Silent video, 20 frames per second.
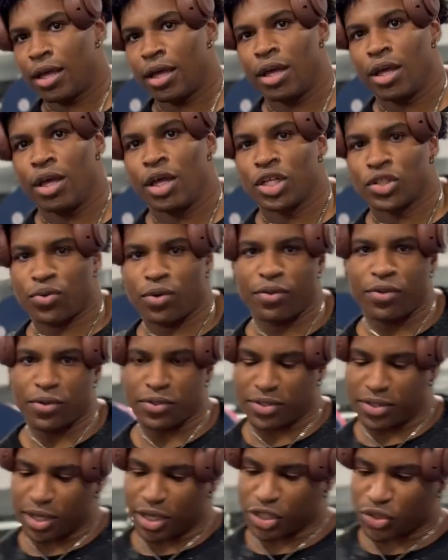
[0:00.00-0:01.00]
It's one of
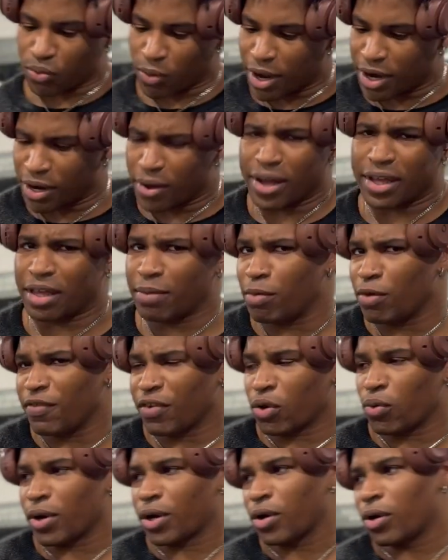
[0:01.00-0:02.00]
those things right now I can move it
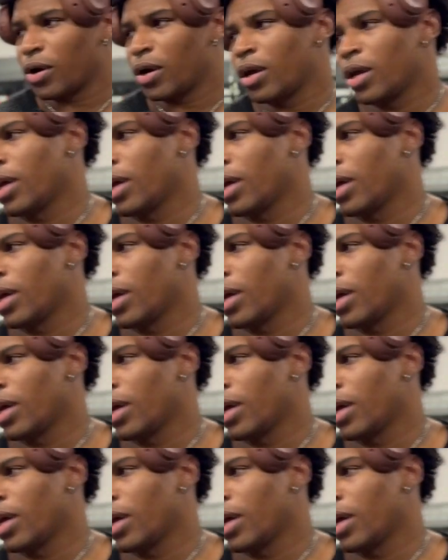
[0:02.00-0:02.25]
quicker,